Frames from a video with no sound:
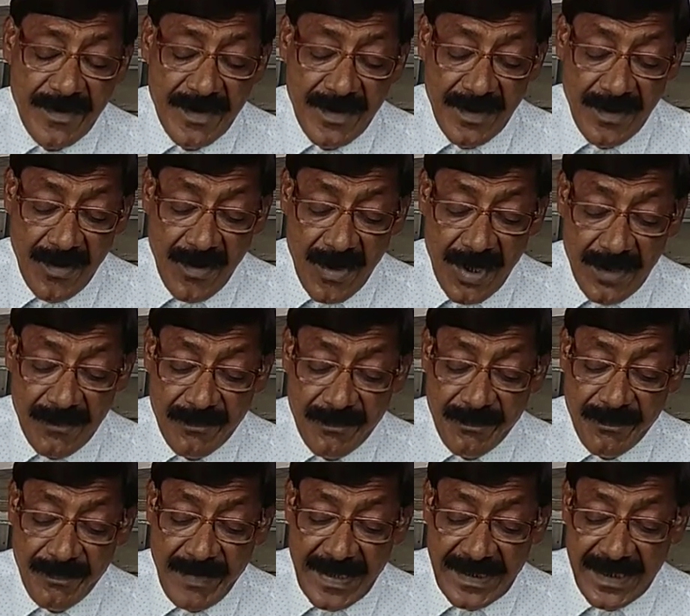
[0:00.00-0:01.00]
Lord
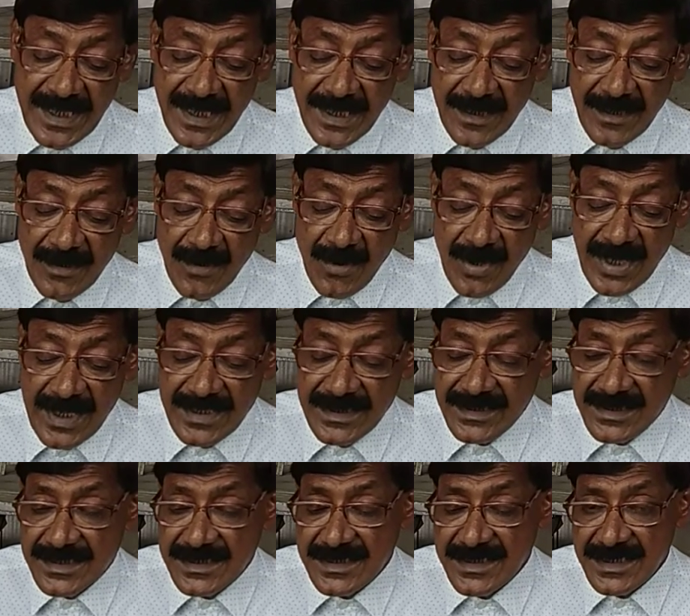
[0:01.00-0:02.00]
Patrick
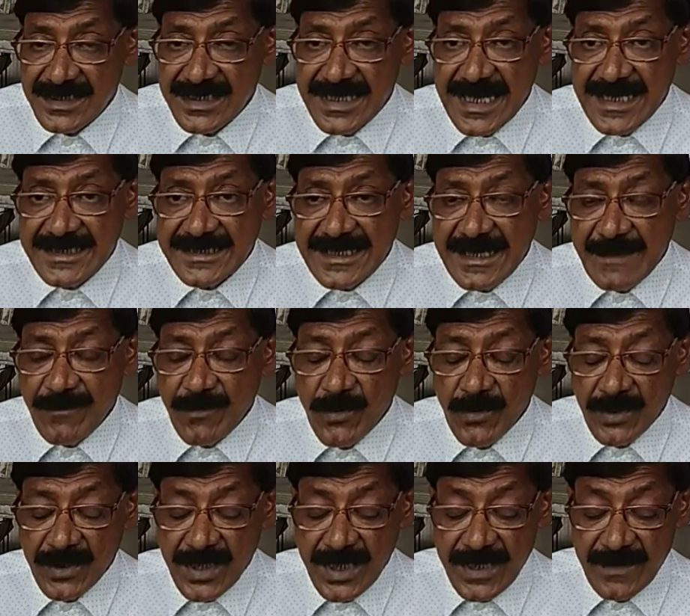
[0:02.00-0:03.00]
Lawrence, Sir
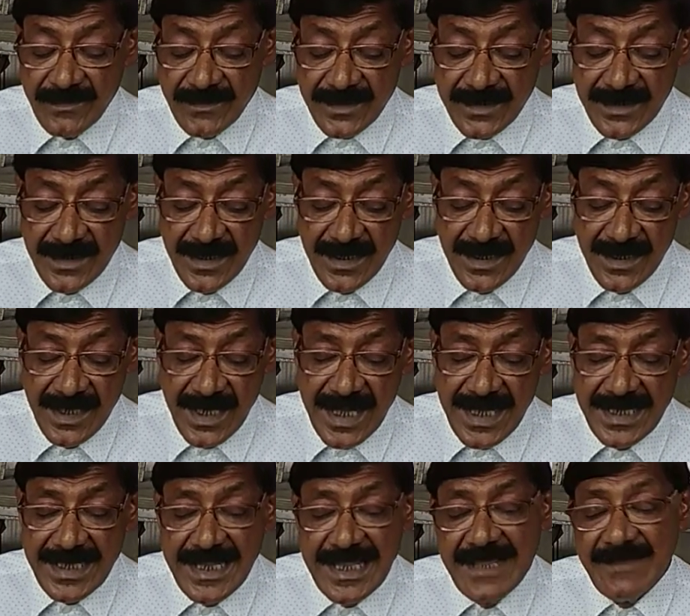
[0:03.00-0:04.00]
Stafford Cripps,
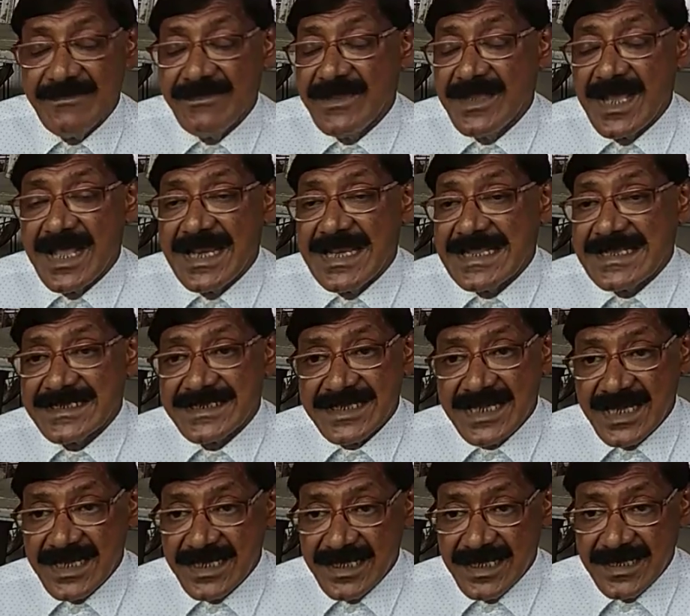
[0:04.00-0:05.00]
and A.V.
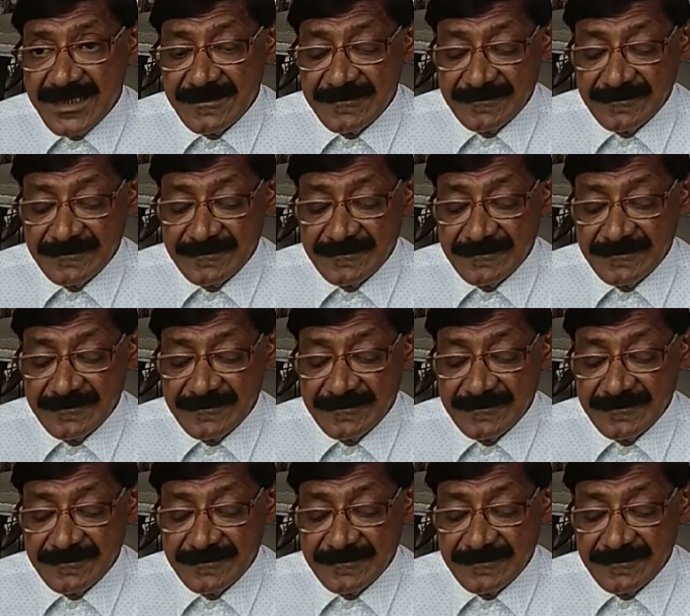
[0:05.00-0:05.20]
Alexander.